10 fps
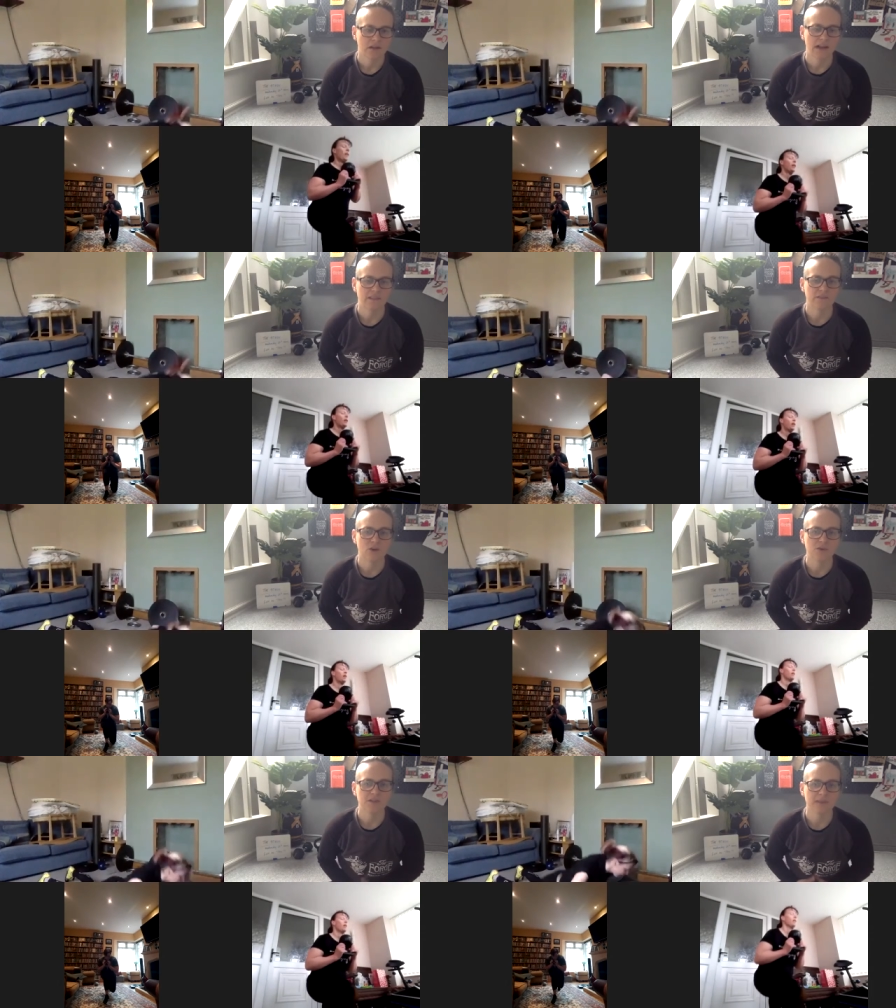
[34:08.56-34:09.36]
And
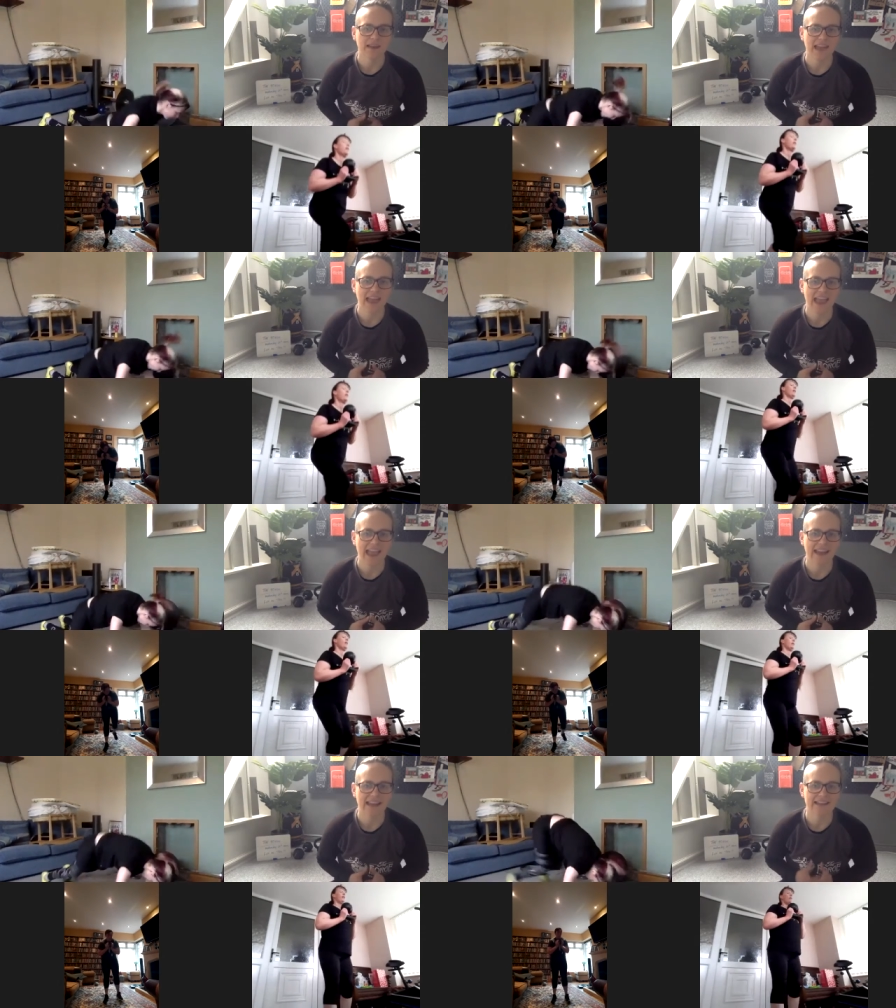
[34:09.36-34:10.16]
don't spend
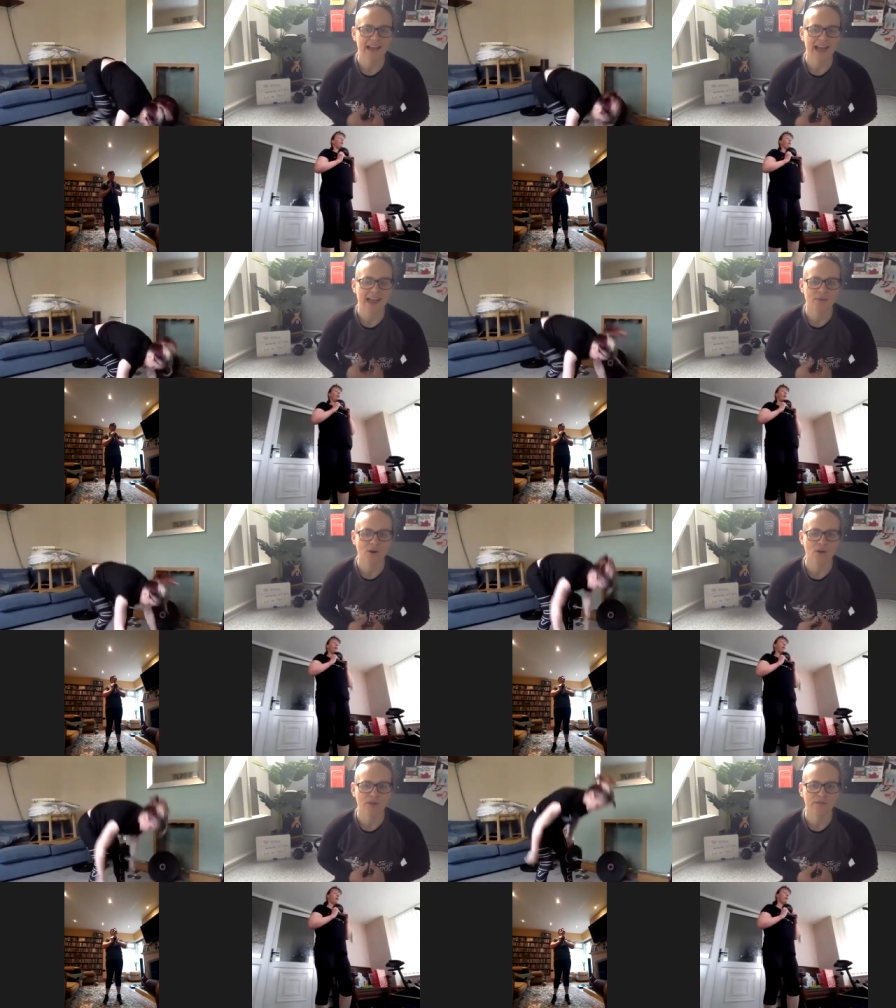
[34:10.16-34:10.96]
any time
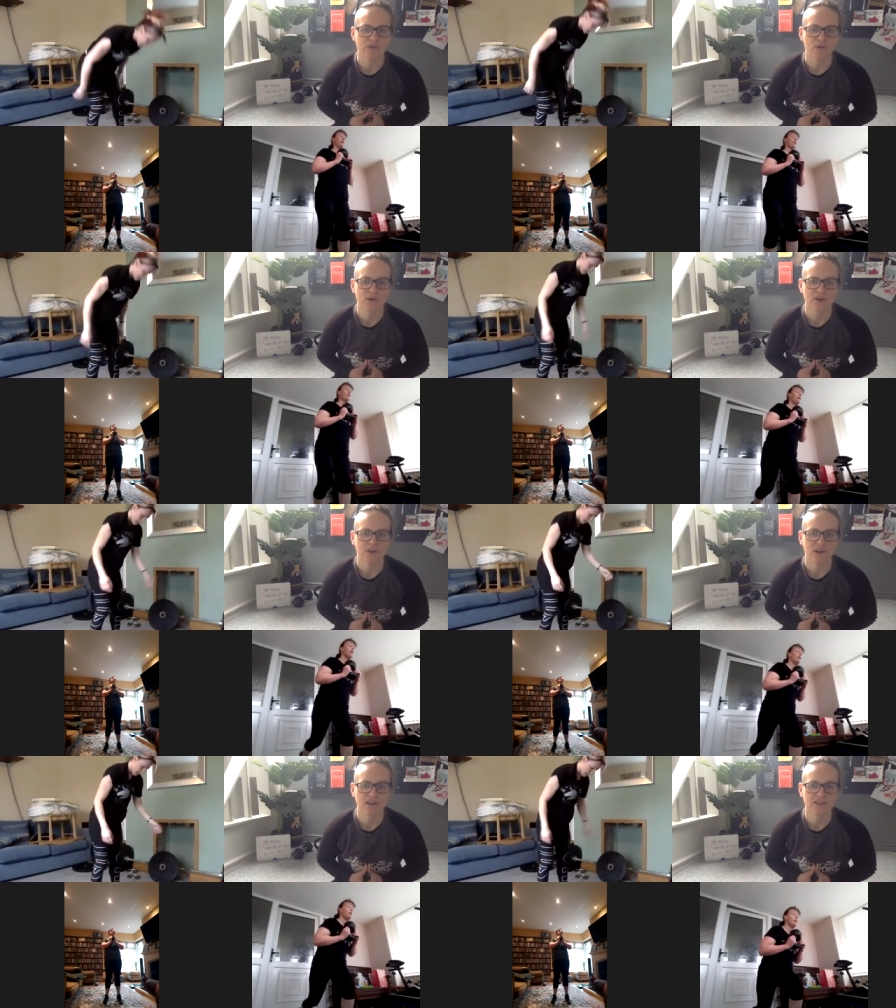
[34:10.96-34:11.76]
on the floor in your
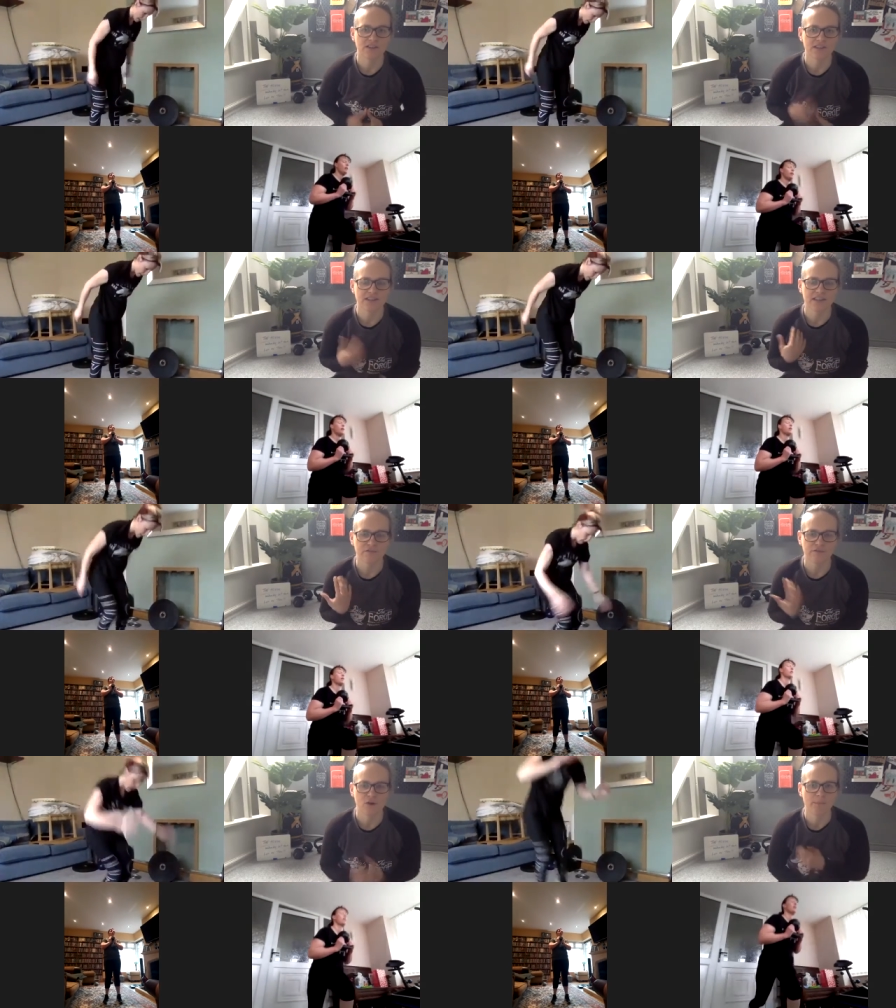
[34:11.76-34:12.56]
lunges. Hit the
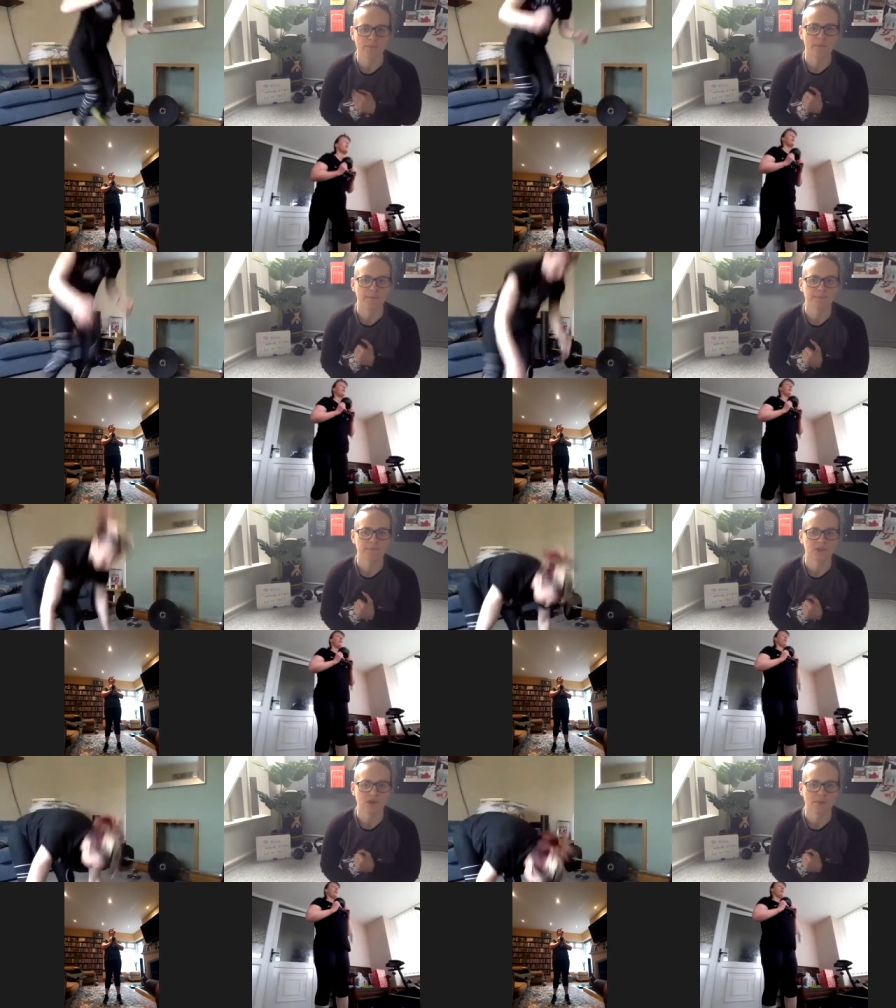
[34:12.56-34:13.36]
floor, boom,
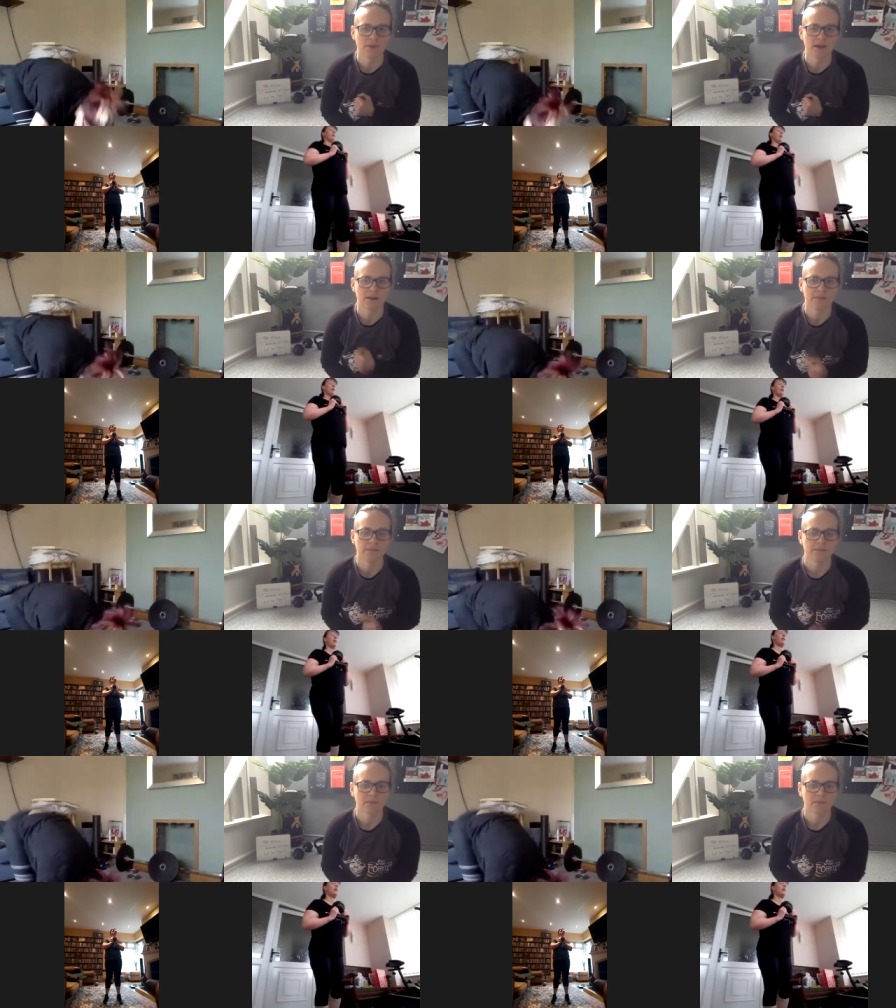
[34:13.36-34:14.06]
straight back up.